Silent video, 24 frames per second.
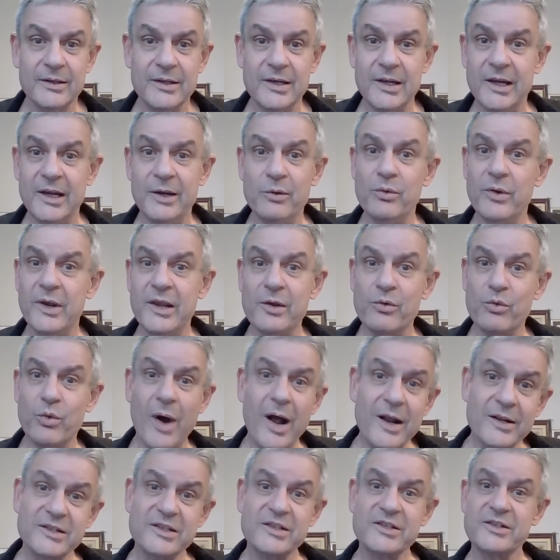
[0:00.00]
He, he
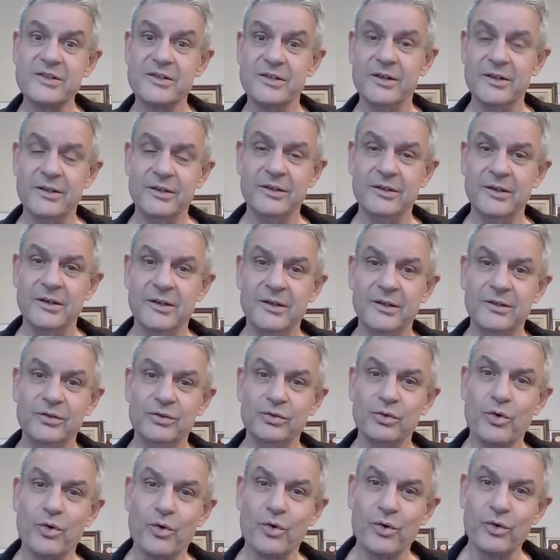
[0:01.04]
wants
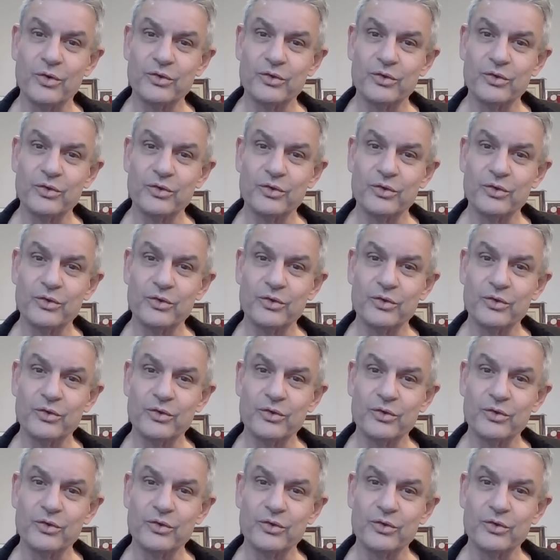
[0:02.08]
to,